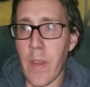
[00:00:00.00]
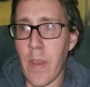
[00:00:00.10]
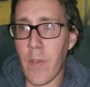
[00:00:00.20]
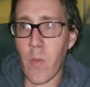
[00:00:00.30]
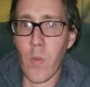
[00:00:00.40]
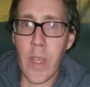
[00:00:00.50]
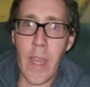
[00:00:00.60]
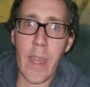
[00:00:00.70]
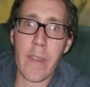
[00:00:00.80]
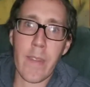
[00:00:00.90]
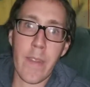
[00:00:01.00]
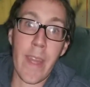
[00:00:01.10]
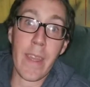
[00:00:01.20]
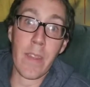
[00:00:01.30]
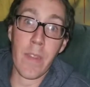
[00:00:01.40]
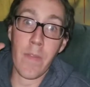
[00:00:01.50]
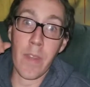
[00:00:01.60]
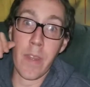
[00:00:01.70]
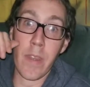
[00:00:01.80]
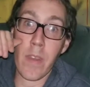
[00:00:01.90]
Never react
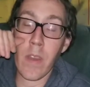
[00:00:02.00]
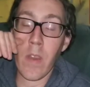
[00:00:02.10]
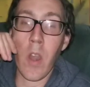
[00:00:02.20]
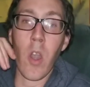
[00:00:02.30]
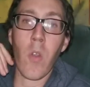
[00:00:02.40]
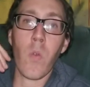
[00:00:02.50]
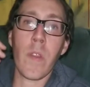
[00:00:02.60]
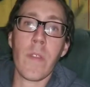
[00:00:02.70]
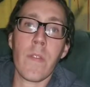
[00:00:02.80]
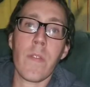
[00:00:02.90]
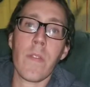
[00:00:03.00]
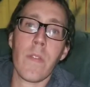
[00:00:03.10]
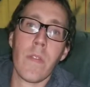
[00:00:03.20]
negatively. Always